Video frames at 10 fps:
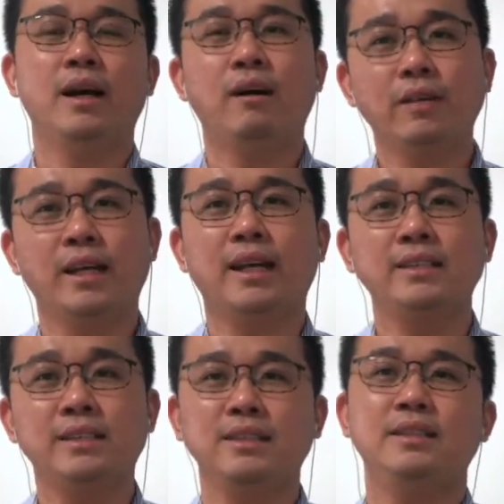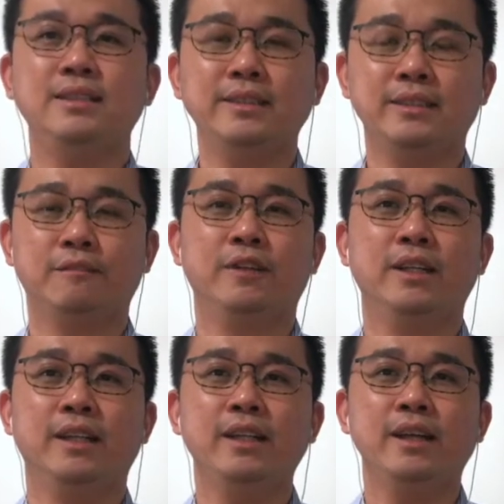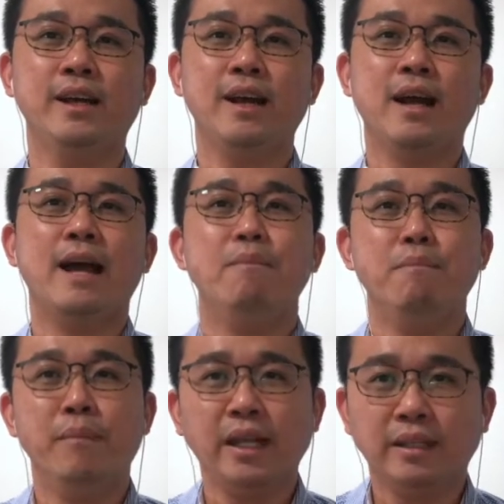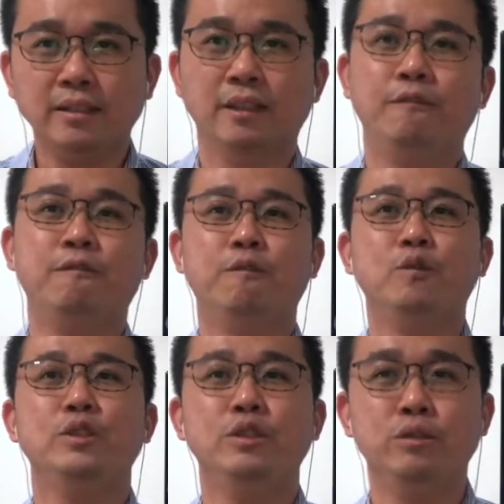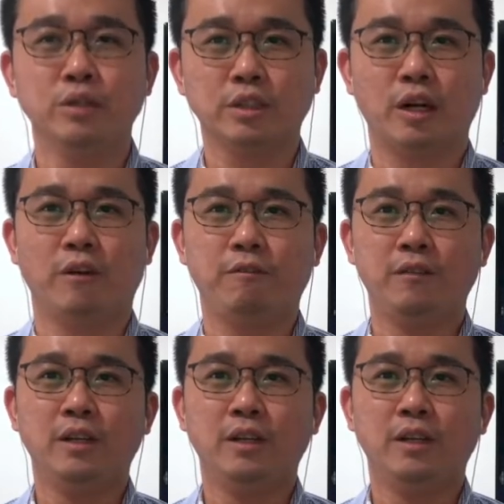How can I see this differently and make the full use of